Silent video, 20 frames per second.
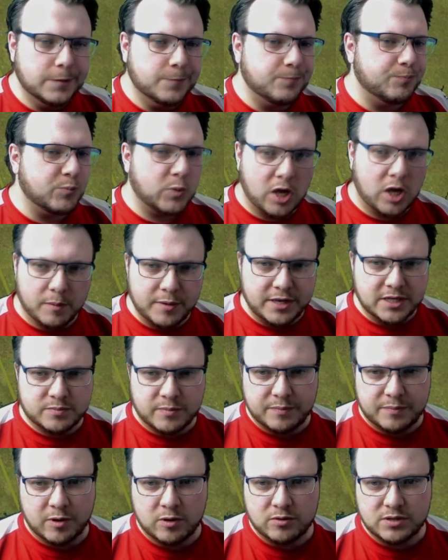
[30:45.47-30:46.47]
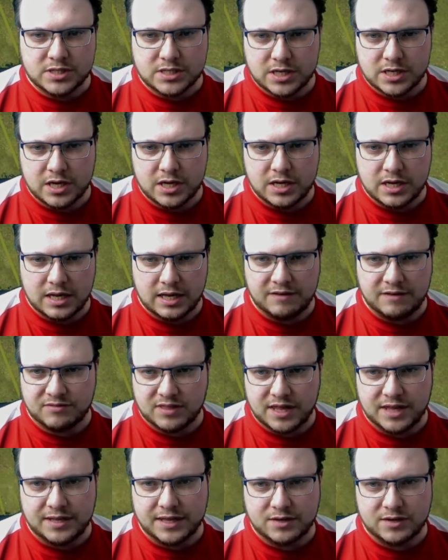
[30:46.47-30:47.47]
Coming into my opponent's turn, if they
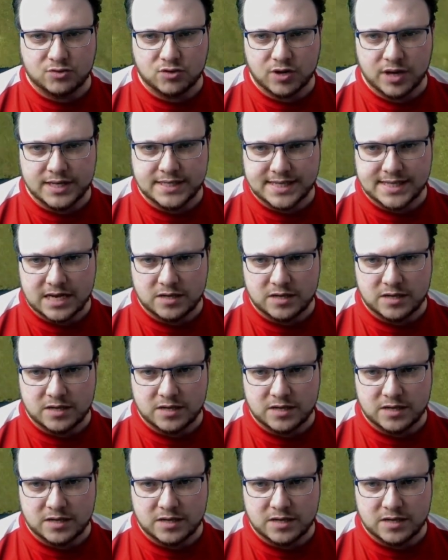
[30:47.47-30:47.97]
then try and set